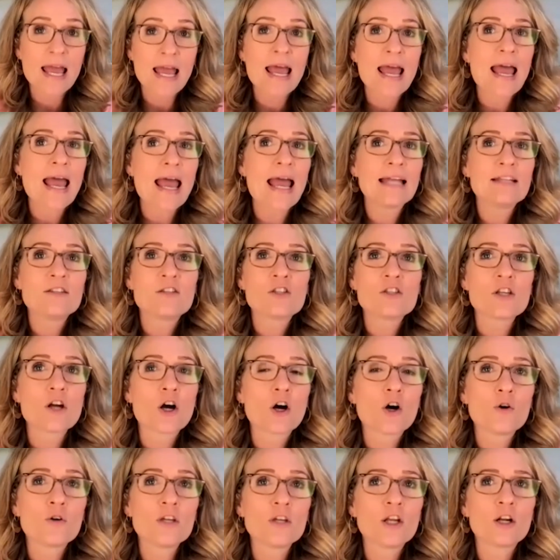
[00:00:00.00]
Yeah. And
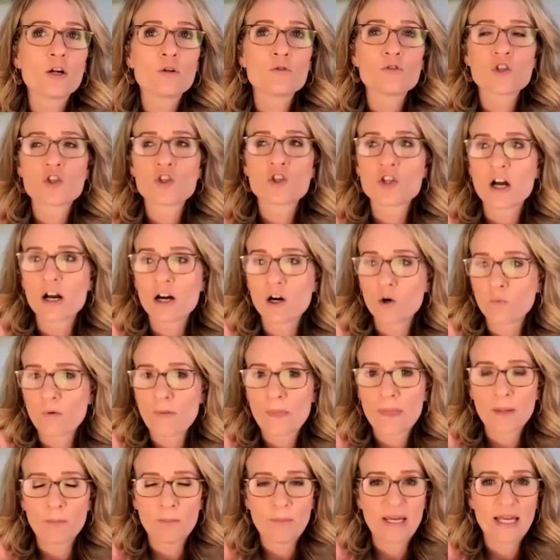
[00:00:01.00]
so you don't start
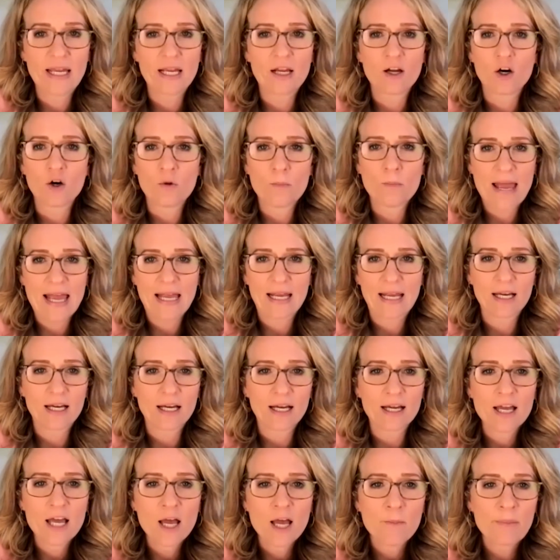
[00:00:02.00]
with the big
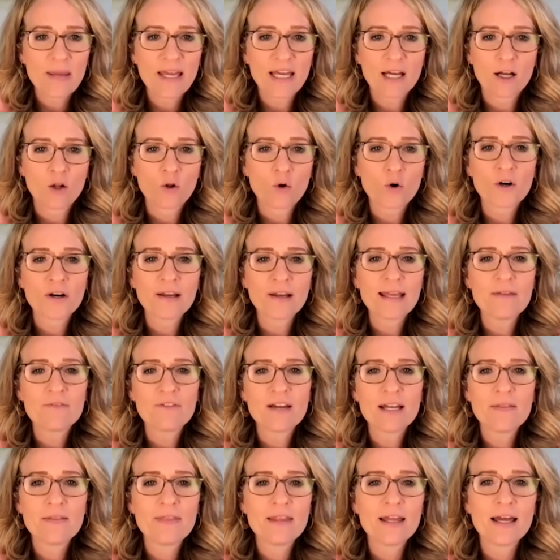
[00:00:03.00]
omega pill or
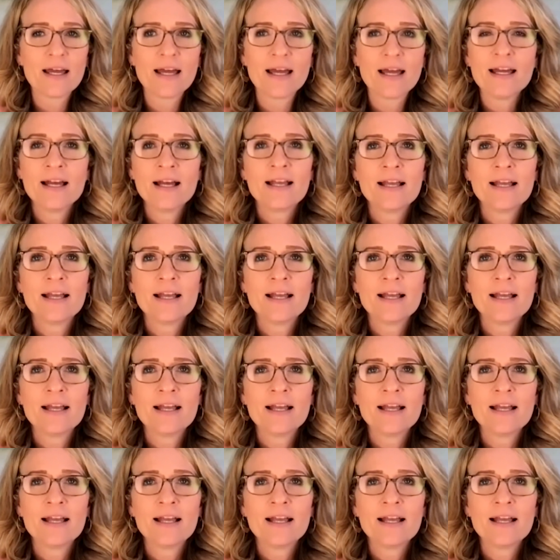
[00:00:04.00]
even the